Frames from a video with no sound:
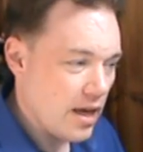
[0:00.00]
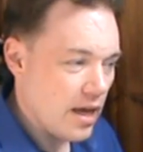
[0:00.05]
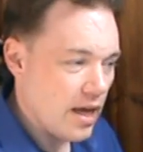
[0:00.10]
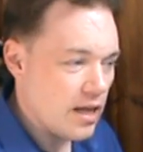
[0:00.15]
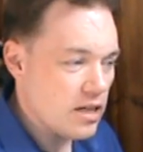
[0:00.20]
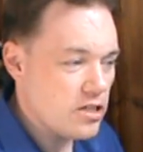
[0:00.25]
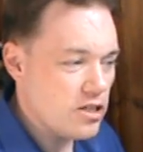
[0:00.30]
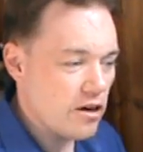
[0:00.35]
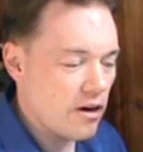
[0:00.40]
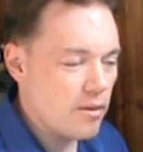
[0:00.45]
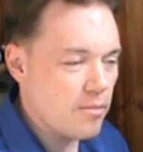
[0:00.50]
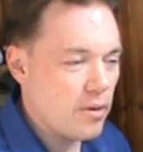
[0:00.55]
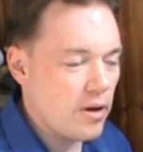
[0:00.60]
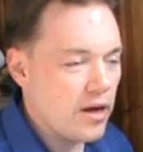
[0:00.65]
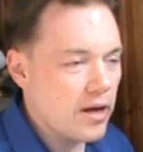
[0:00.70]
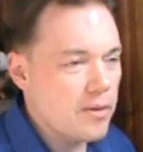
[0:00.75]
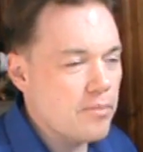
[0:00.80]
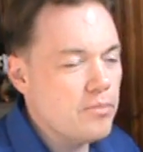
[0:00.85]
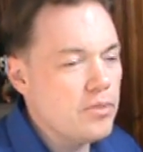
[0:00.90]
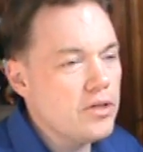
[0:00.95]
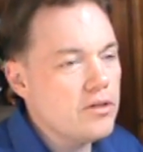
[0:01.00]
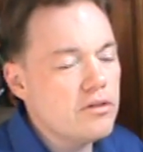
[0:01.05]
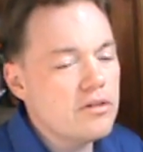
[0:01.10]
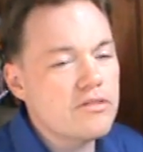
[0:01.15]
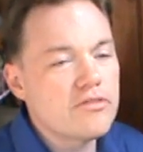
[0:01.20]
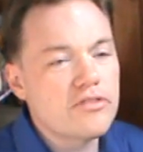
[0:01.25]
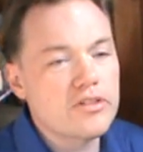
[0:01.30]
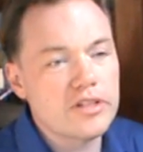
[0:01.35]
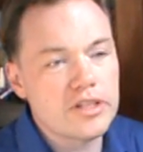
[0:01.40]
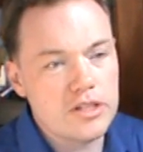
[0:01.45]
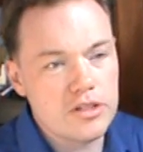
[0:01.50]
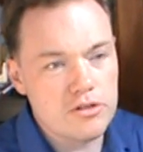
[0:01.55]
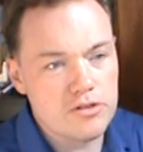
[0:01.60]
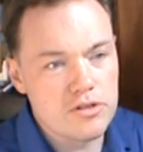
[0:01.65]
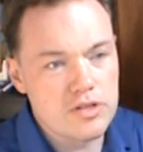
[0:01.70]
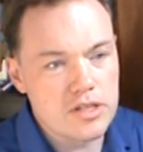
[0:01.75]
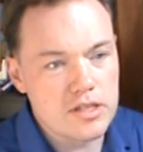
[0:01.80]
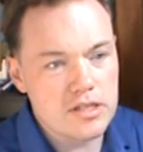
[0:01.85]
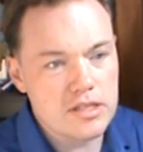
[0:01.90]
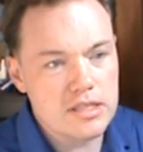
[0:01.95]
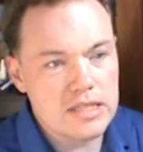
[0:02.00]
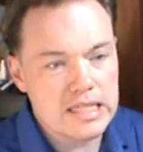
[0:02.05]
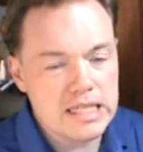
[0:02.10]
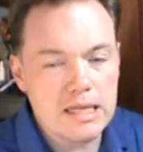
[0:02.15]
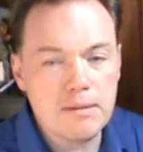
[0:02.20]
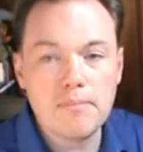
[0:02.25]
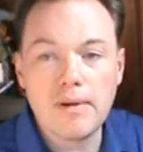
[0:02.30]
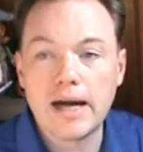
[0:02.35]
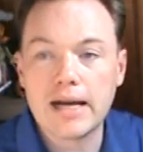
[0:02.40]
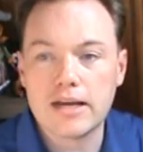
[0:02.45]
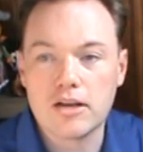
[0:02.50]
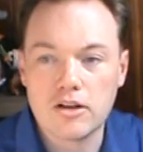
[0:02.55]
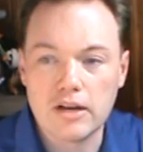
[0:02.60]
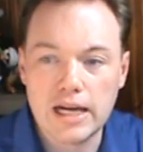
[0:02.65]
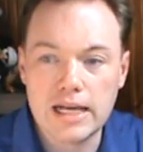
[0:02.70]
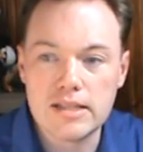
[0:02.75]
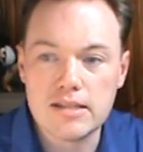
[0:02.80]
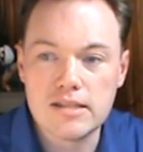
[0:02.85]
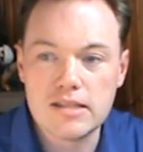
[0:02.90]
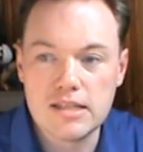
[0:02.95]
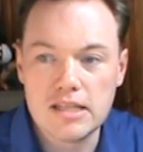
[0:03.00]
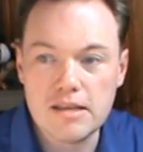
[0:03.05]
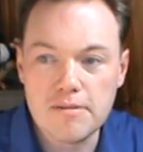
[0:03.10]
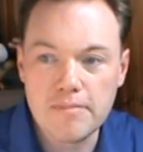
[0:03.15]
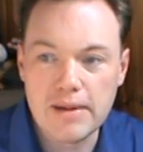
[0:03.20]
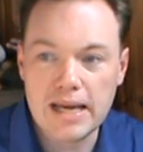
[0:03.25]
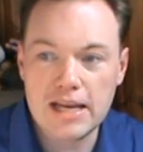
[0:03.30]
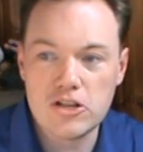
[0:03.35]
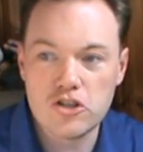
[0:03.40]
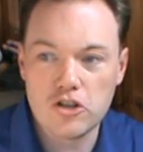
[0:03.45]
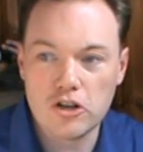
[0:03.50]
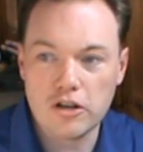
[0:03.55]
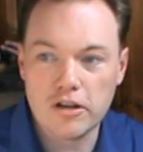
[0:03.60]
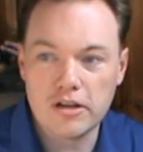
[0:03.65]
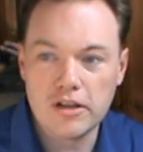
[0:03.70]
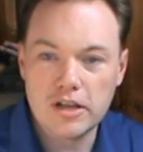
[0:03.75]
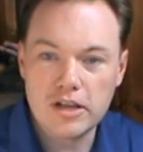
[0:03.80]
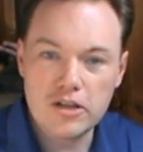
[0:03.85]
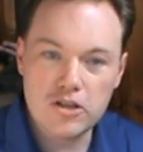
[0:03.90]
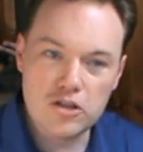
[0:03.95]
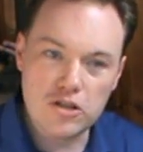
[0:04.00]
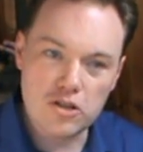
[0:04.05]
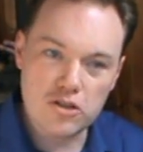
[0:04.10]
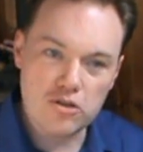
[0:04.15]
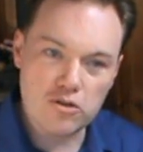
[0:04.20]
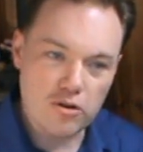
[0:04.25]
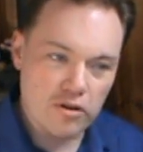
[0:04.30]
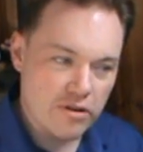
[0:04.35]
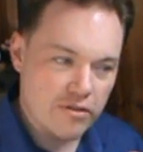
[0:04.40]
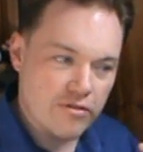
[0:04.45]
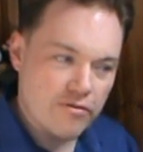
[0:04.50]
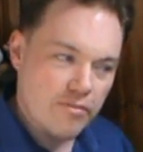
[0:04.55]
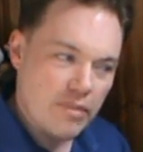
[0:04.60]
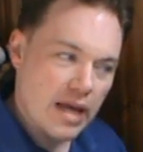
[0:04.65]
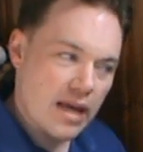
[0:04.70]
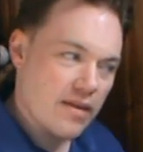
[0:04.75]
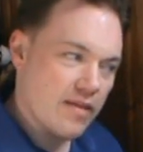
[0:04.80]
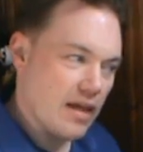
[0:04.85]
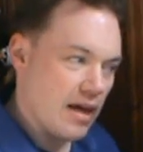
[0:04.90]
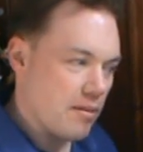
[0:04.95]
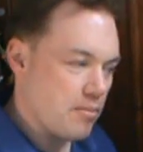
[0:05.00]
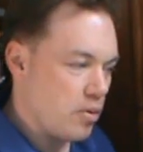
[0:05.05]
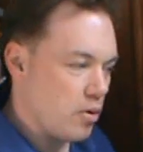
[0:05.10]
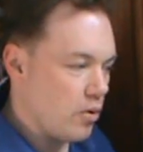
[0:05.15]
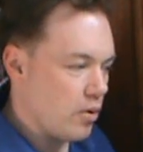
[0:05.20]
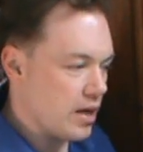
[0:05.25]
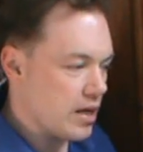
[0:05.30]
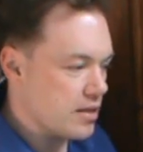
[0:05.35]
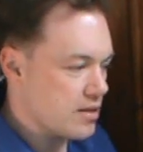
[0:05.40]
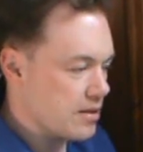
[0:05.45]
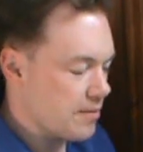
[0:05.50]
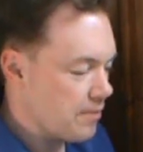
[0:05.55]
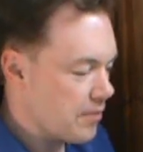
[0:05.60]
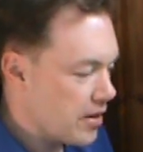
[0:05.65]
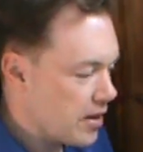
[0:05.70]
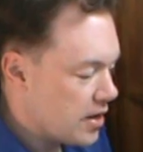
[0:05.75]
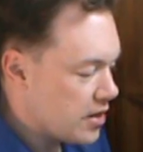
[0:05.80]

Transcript: And Jerry Bock beautifully uses C minor and C major to sort of make that point.